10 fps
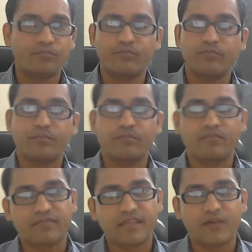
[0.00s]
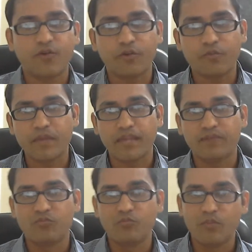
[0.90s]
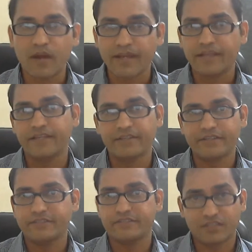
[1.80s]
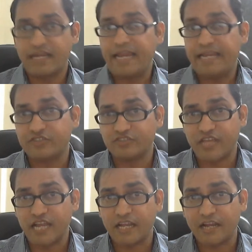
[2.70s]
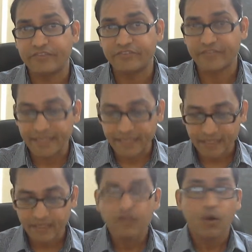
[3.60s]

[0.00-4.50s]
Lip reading: they're going to make Mumbai like Shanghai City.